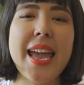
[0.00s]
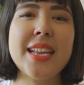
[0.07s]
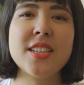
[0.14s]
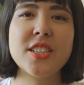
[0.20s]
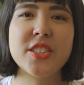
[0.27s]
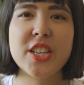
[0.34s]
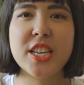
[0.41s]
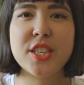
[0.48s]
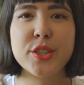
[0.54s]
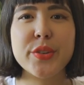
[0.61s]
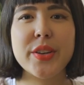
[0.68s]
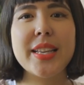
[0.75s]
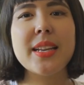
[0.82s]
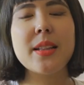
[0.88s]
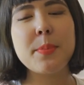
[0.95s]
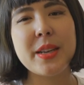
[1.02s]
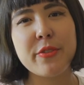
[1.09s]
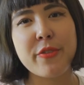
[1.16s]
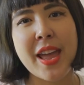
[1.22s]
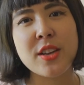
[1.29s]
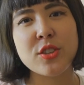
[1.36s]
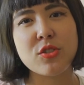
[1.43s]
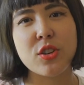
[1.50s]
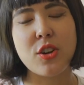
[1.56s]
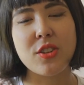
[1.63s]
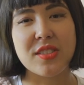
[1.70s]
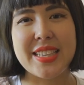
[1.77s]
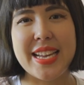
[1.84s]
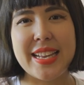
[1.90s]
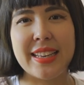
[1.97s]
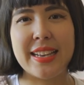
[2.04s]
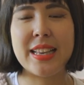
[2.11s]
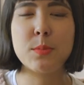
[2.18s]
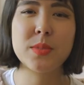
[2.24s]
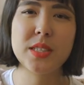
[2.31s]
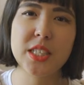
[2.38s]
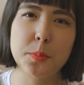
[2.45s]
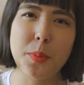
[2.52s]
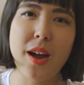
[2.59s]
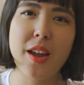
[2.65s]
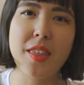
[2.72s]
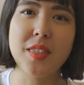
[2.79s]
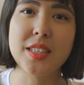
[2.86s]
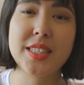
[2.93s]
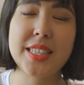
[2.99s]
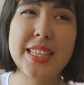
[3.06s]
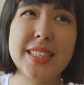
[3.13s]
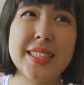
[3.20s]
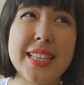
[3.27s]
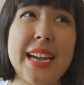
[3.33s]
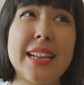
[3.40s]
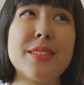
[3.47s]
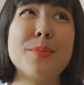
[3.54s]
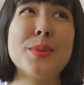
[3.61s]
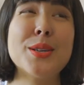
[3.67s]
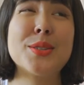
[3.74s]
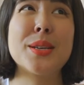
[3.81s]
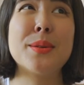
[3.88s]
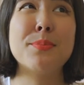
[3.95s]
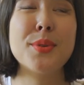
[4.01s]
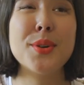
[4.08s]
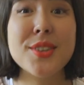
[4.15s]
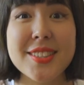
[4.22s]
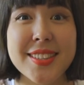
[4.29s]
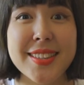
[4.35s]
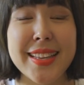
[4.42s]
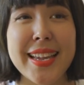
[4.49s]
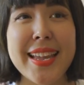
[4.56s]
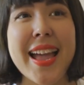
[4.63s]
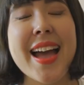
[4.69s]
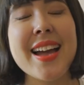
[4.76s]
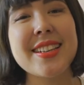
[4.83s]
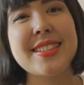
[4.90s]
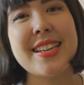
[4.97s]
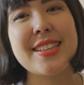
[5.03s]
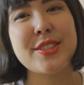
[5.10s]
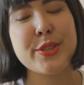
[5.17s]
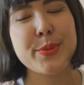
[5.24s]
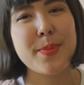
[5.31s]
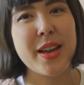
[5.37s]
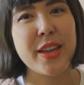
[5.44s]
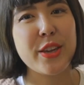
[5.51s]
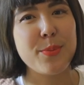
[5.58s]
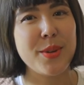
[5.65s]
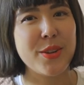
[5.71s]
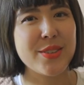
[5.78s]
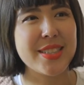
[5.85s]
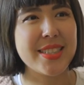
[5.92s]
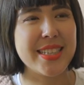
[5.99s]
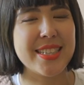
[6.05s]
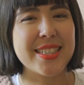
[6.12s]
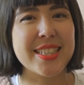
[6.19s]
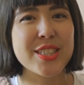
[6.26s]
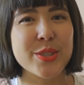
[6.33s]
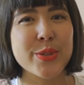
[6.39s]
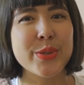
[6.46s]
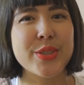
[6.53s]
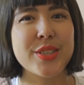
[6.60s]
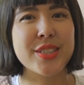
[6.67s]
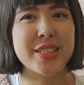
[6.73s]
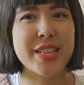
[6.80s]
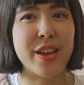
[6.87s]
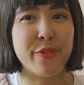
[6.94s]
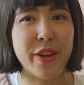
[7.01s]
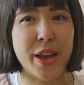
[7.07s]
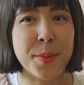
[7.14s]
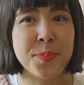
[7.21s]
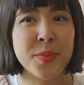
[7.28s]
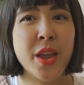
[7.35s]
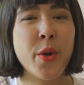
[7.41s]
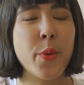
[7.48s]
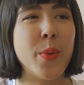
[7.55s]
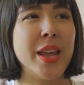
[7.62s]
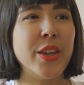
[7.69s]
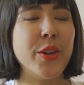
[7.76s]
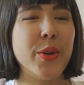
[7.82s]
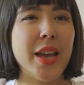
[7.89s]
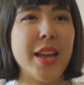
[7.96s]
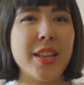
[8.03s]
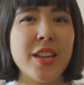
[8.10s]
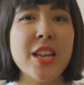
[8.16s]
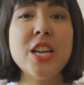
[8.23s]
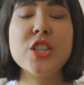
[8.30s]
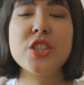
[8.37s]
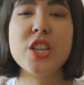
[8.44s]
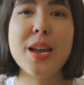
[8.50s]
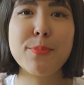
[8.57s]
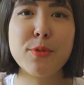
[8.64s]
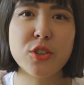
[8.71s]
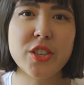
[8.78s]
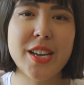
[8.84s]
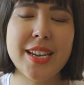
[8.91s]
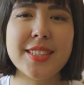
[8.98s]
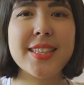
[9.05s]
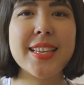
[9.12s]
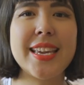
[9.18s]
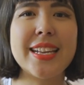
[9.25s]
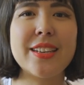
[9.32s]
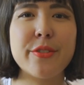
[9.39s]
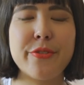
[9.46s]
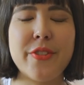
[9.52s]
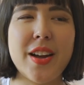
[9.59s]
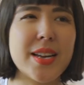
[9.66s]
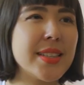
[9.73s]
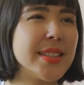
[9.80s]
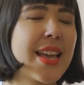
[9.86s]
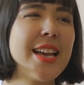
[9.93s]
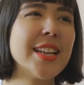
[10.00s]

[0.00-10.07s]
in exchange for a little bit of extra content, glimpses behind the scenes, and most importantly, access to my community Discord server, where you can share projects, get advice,